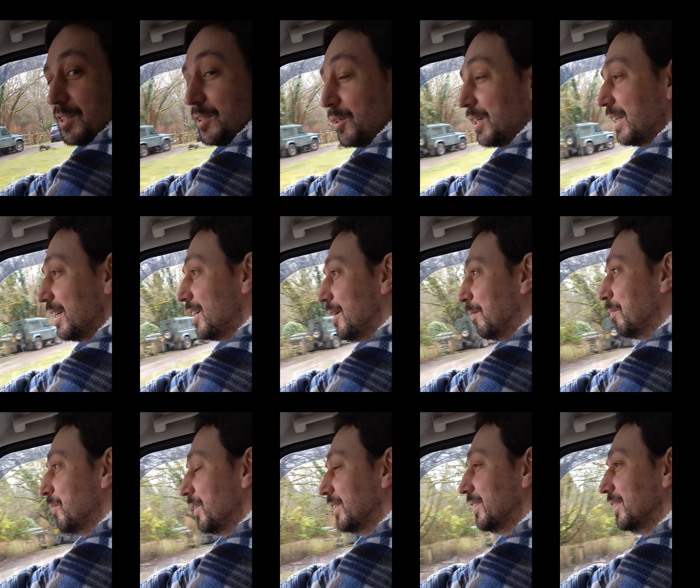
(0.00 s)
Look it up.
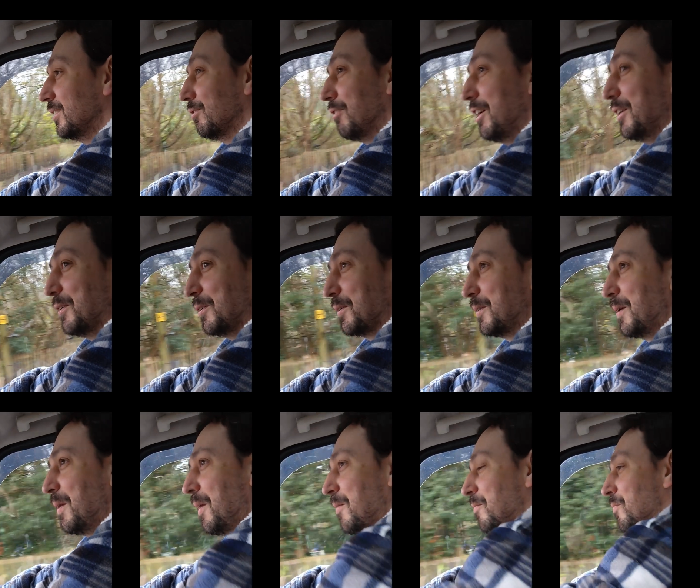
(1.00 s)
This is real.
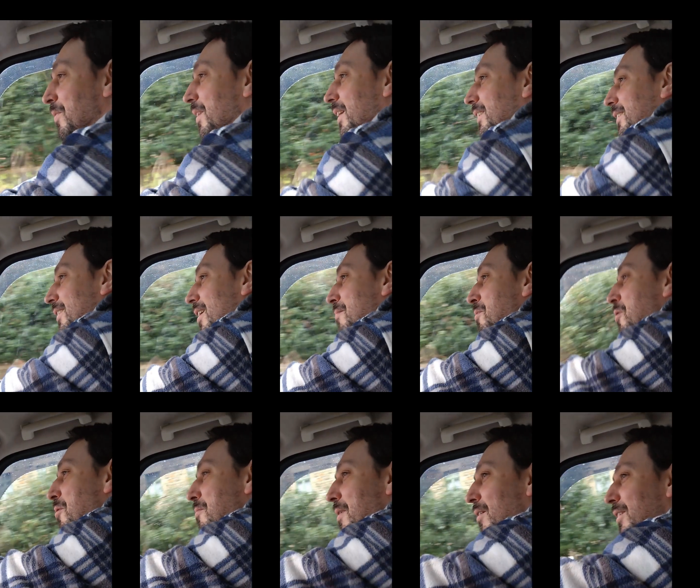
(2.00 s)
Next time
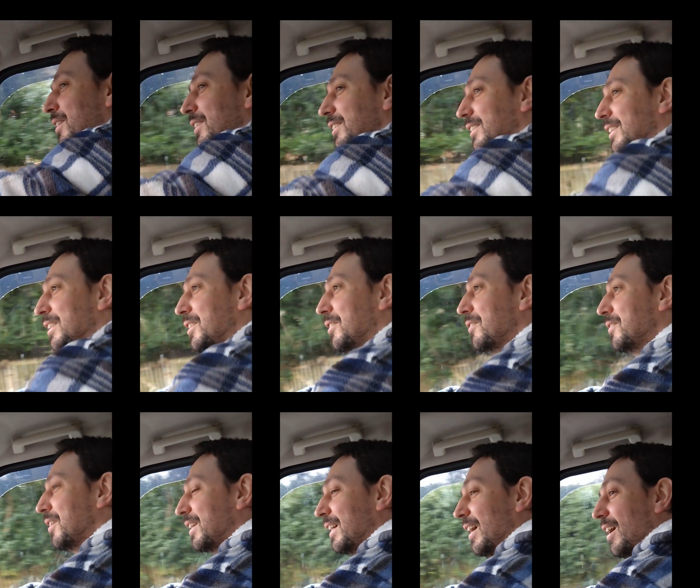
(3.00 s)
you Americans think you've
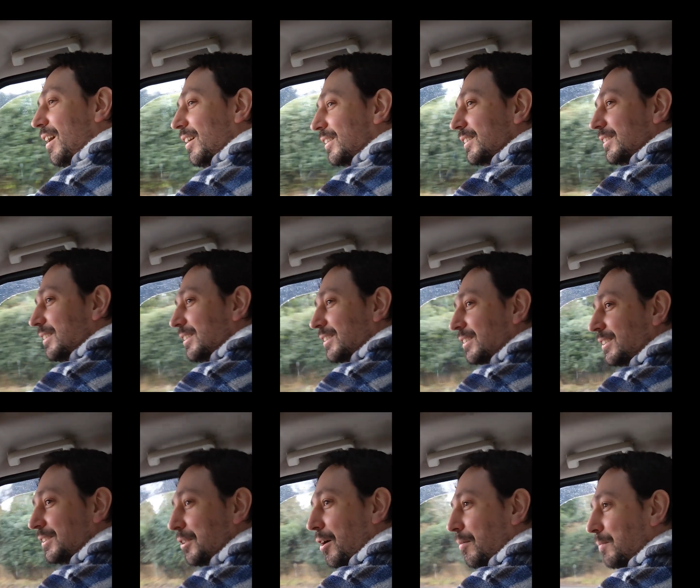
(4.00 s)
got it hard, just
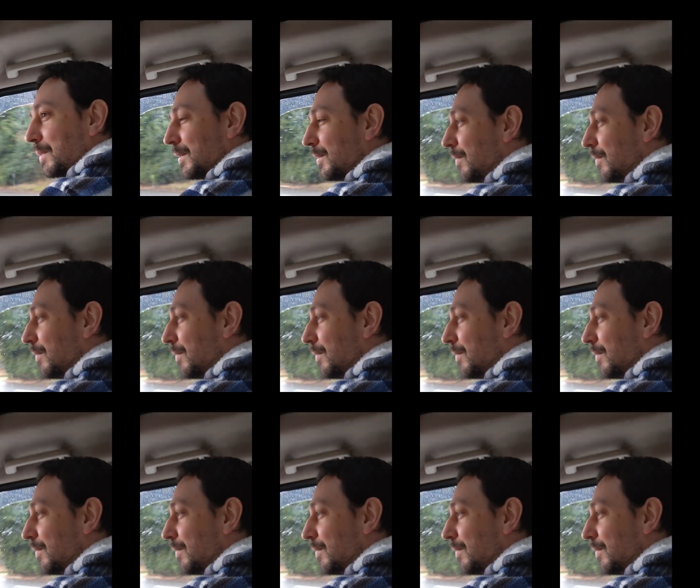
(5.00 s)
stop.